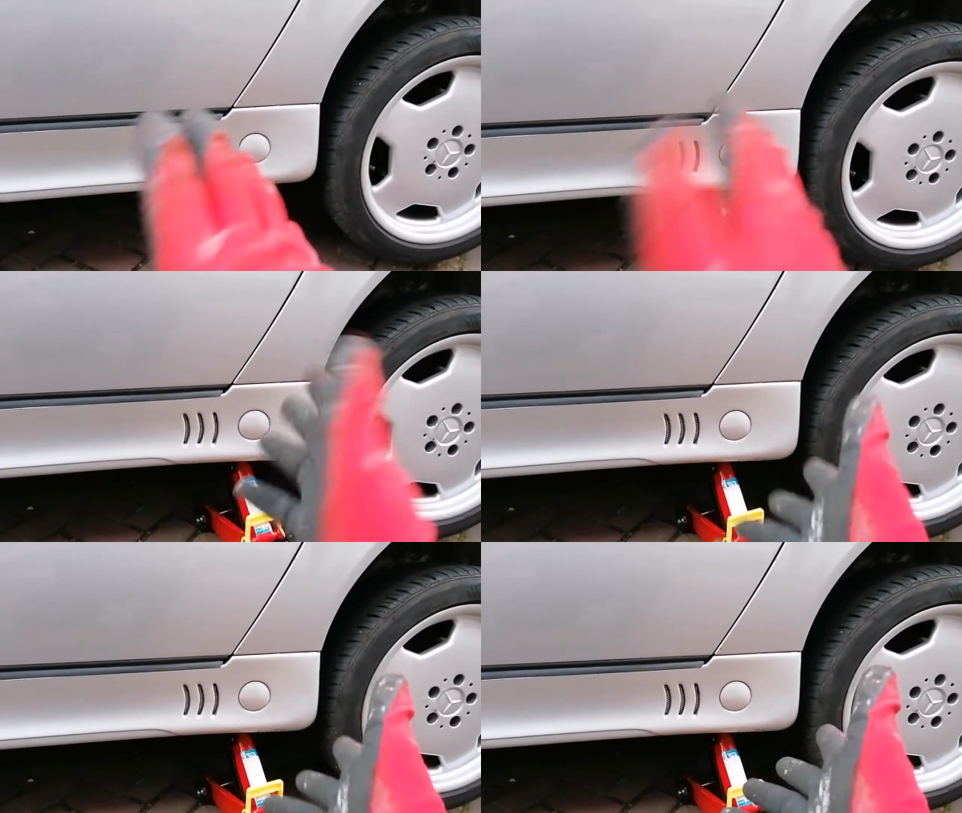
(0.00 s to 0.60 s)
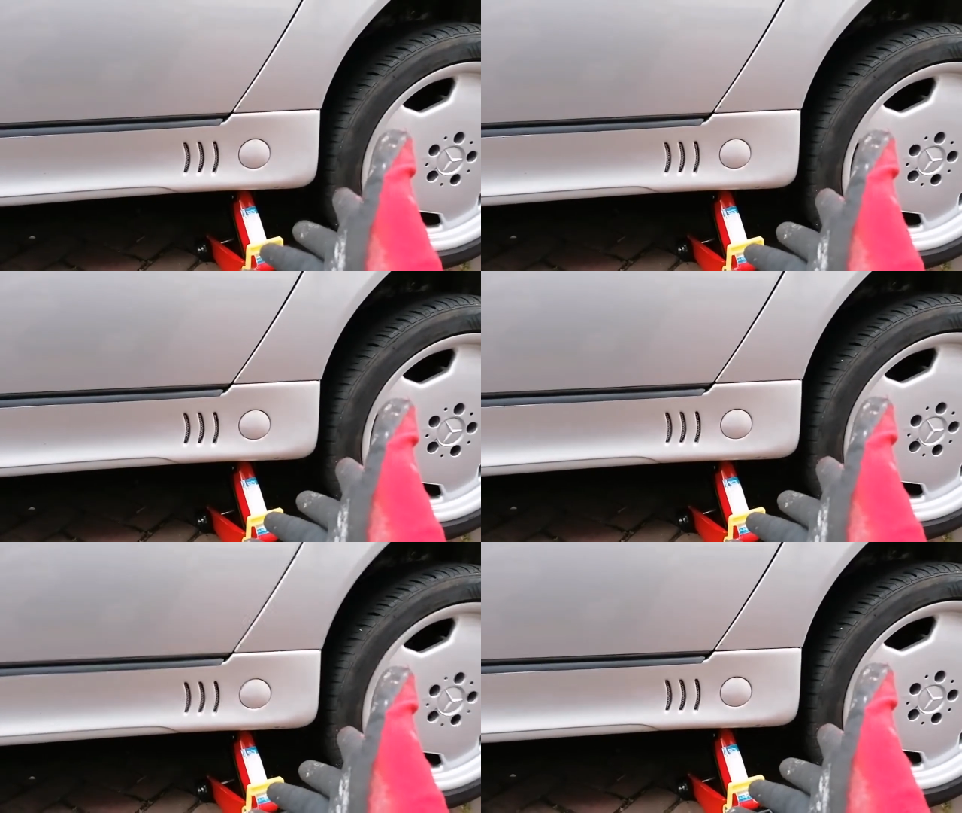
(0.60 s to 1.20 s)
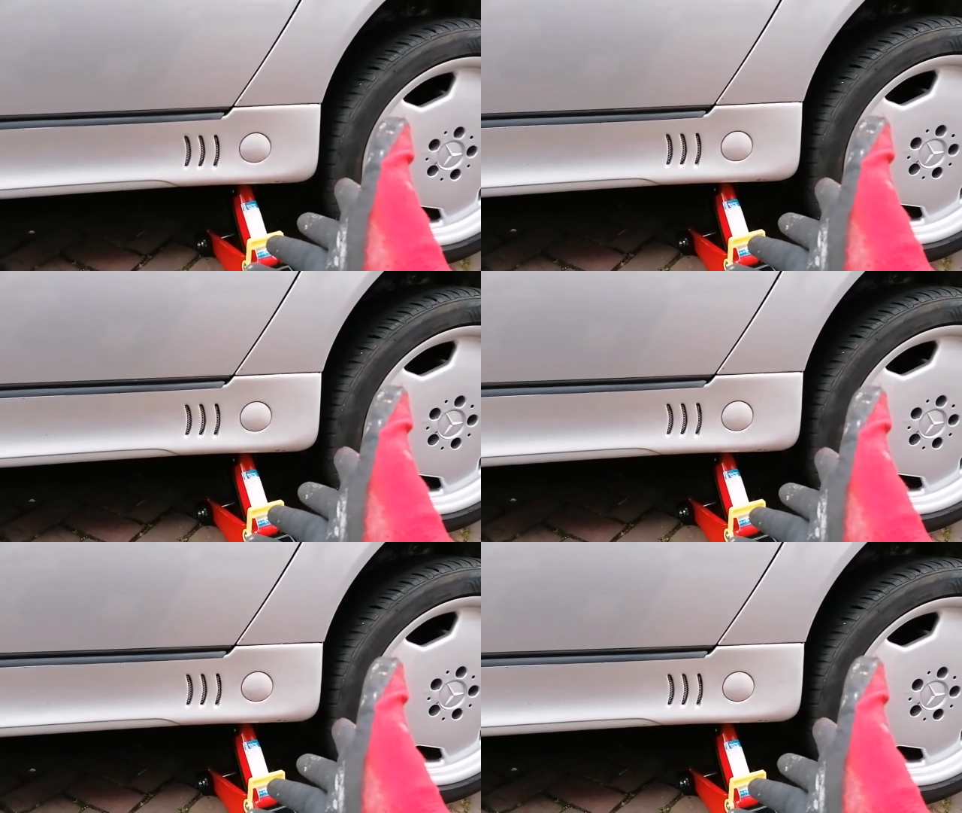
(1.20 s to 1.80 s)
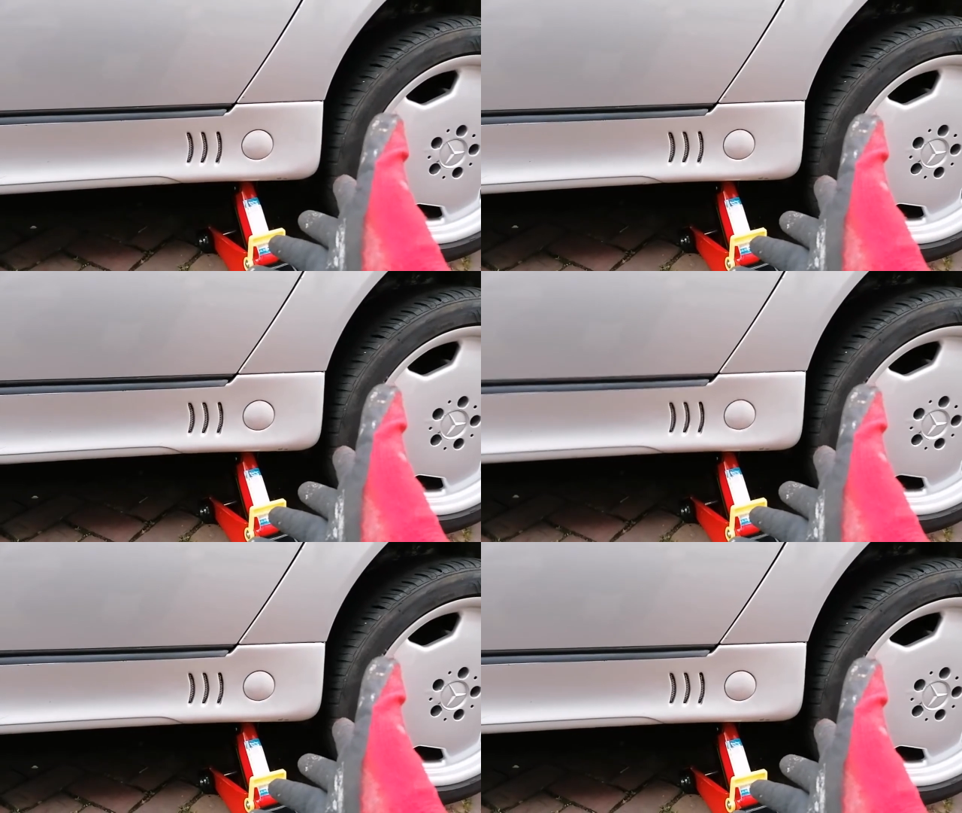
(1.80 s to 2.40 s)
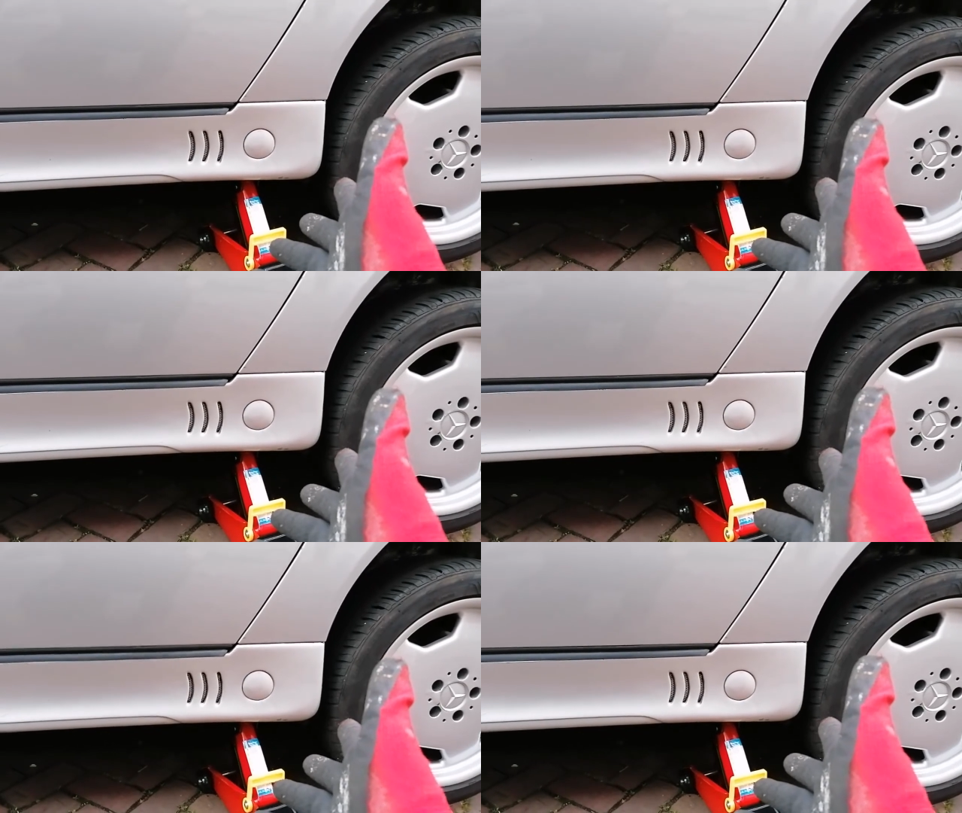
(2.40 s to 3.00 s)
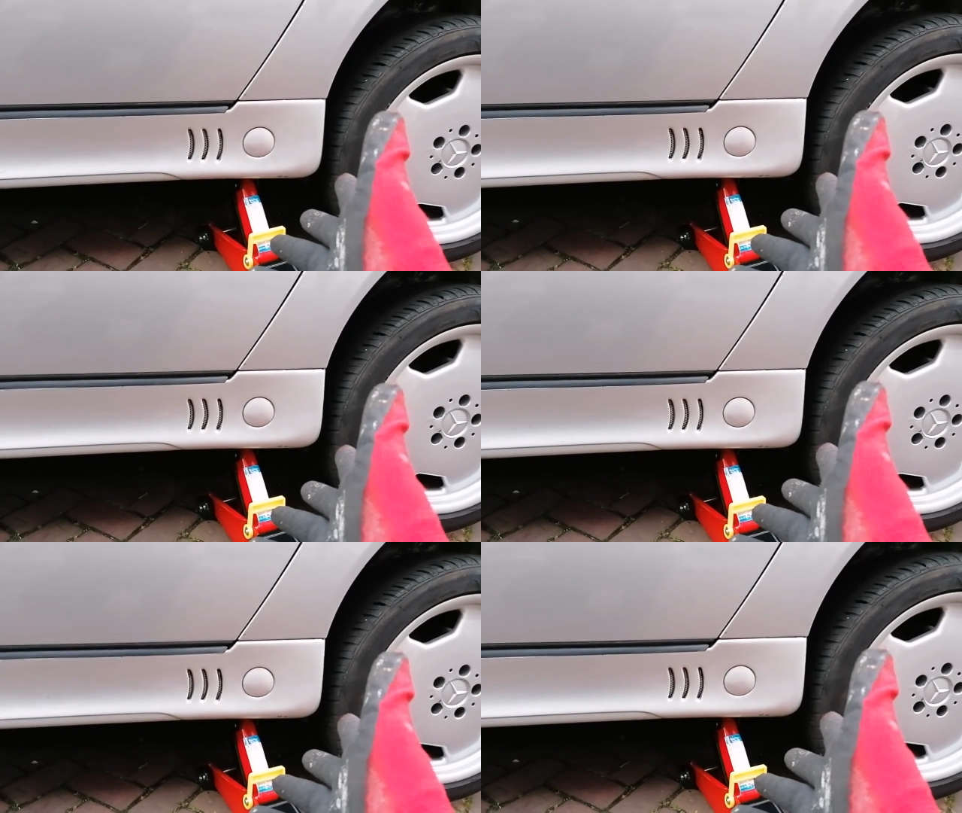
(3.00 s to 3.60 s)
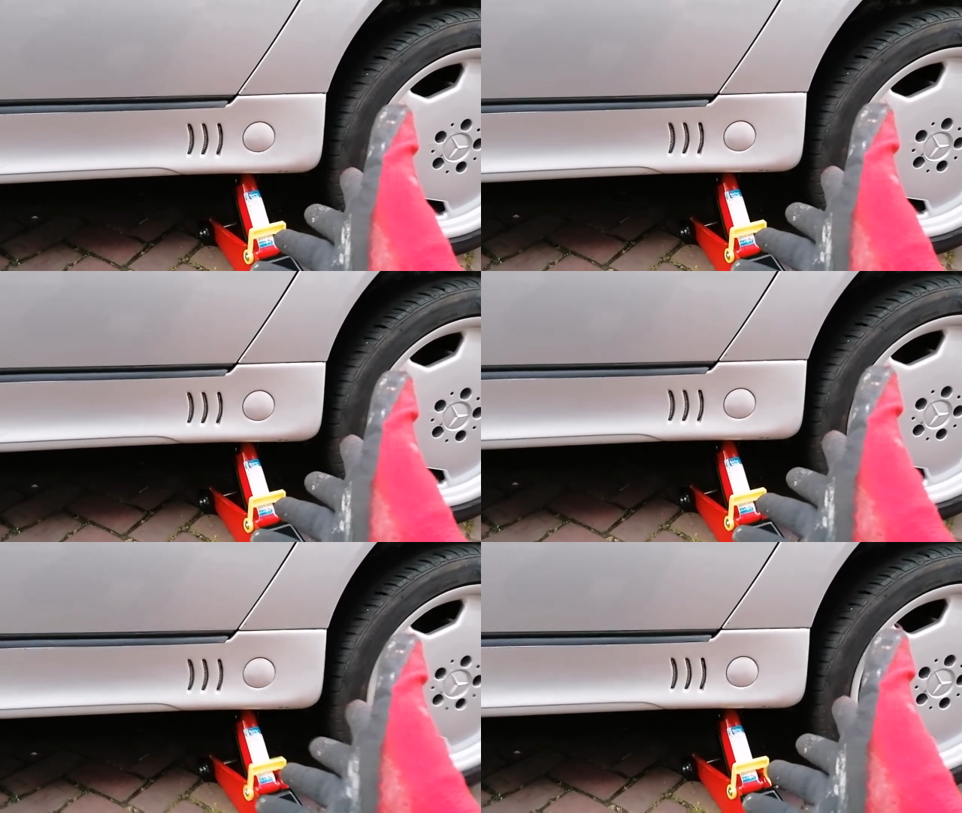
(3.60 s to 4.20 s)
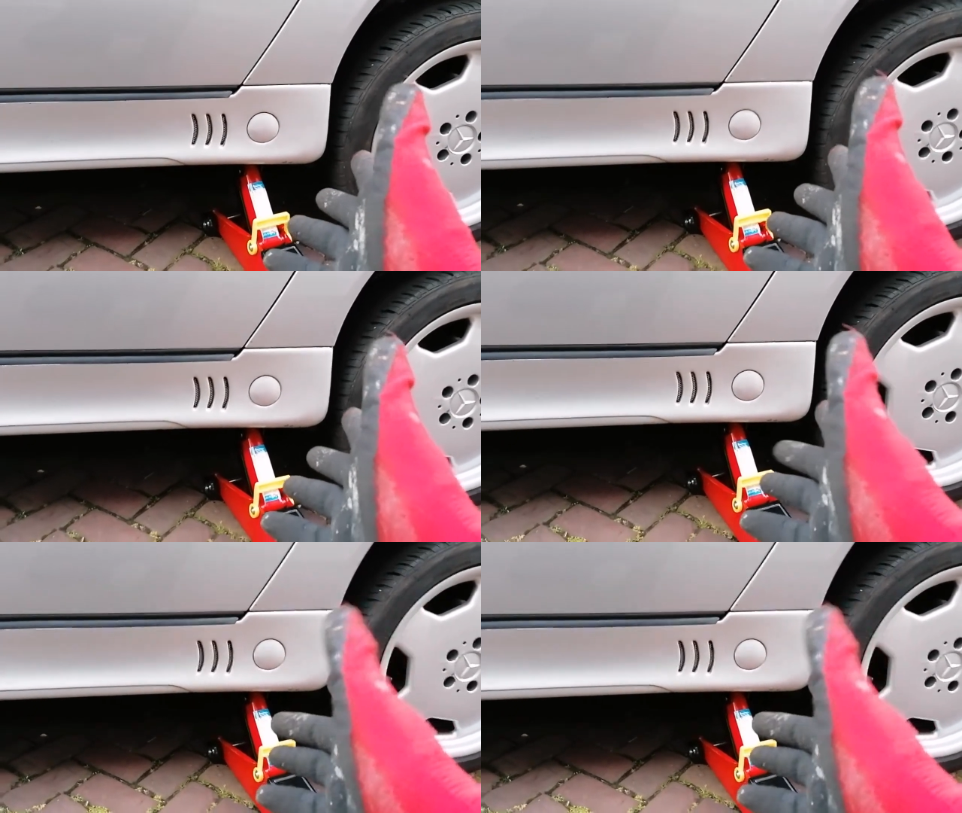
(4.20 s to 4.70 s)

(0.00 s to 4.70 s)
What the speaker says: [unreadable: no face in view]